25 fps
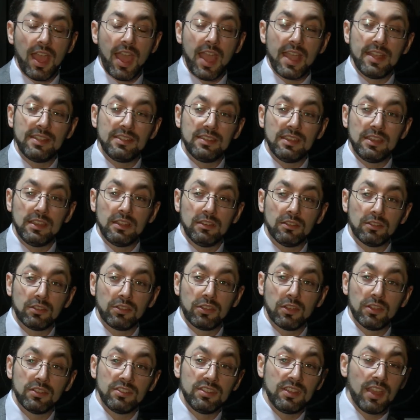
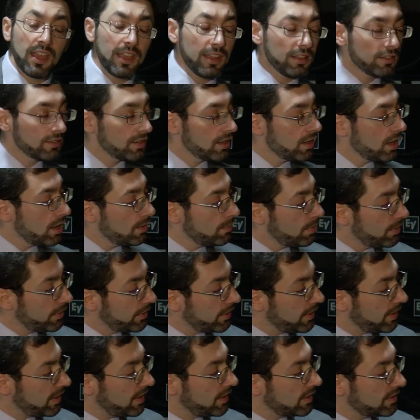1838, but
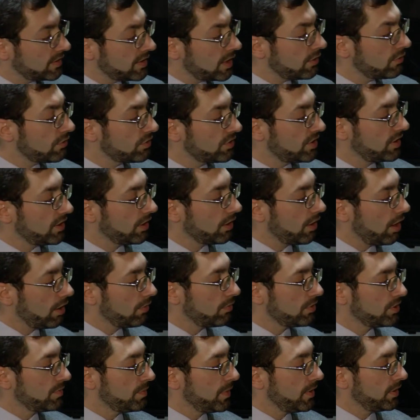the Central Synagogue
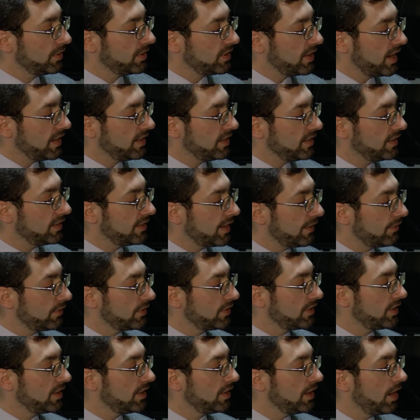was built in
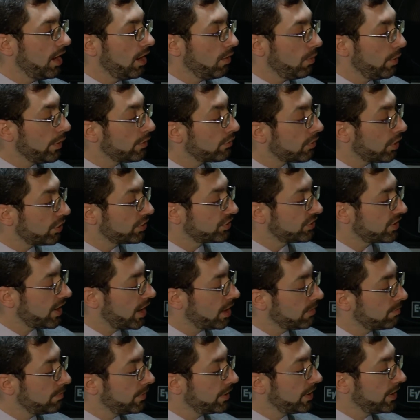1870 with
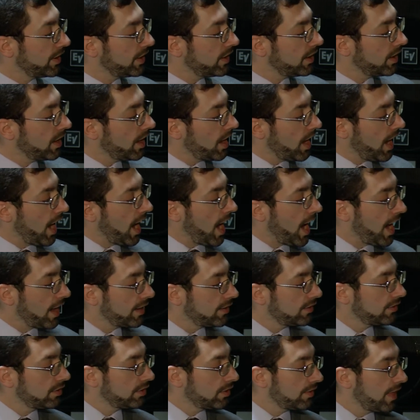Rothschild money,
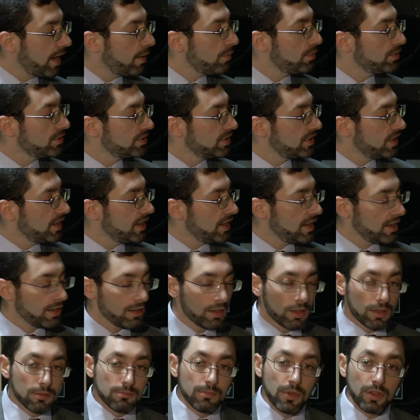and that was the
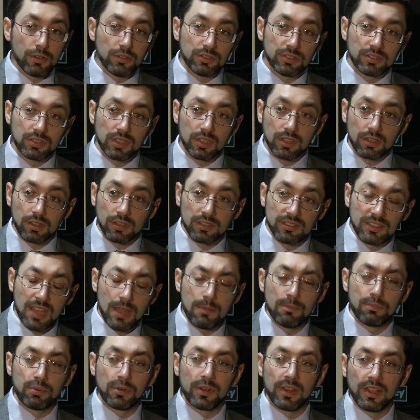most
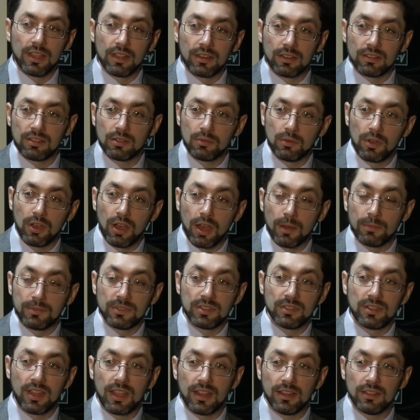contemporary and, as it were,
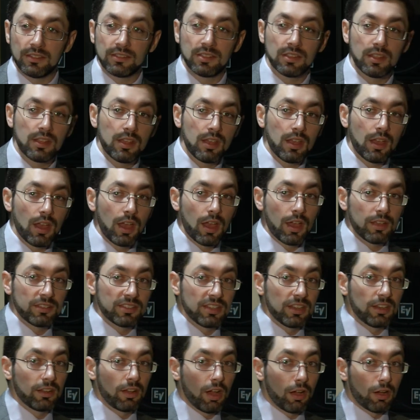up-to-date
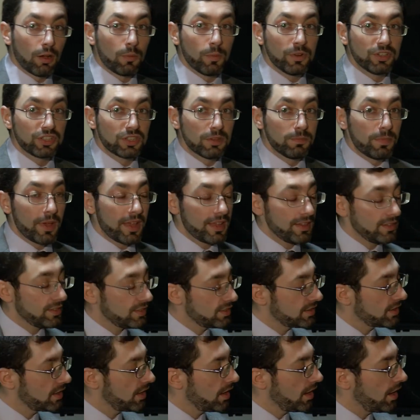synagogue on which to
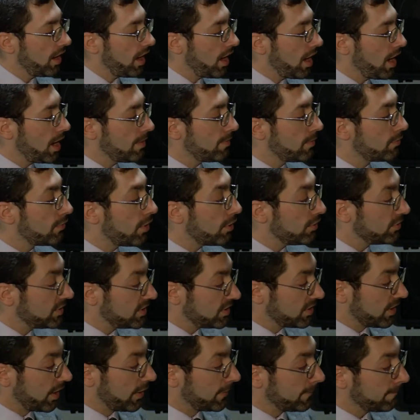base Rowe's
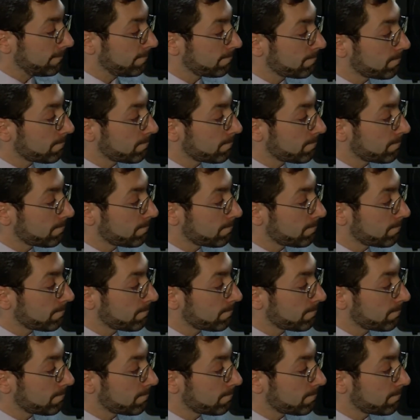design.